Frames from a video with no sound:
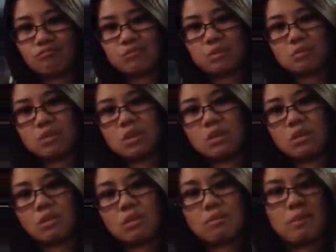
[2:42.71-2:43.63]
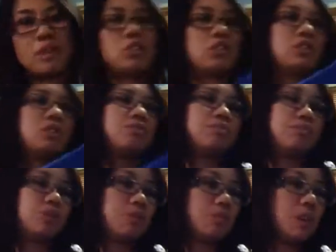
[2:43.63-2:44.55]
It's pretty long. But it's just,
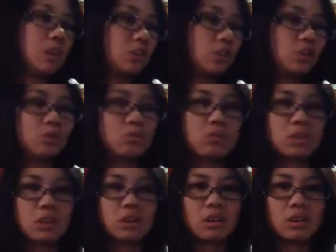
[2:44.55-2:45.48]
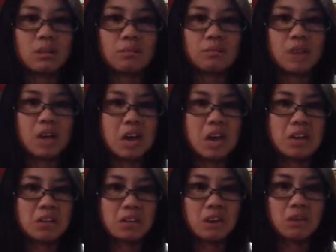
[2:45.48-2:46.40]
to me, it just looks like a
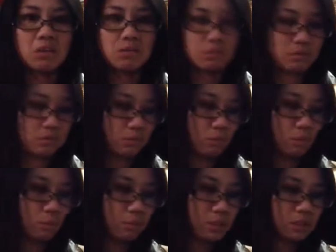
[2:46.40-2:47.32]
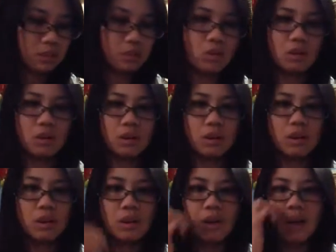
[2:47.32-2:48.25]
hand towel or a bit longer.
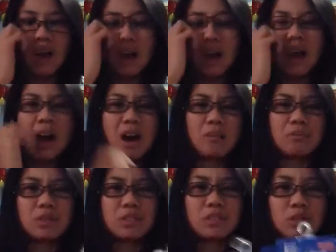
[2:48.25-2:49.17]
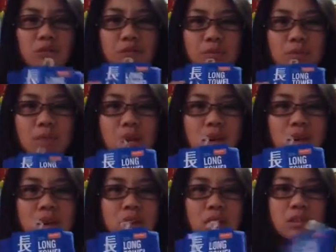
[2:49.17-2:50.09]
This is not for
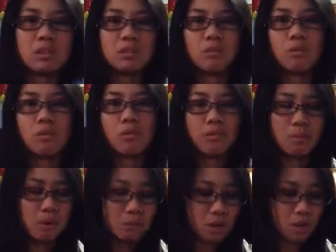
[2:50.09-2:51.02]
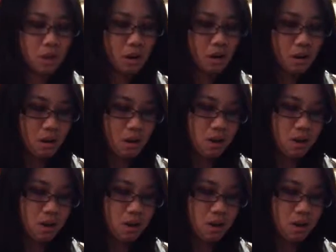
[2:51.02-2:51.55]
me. This is more for my brother.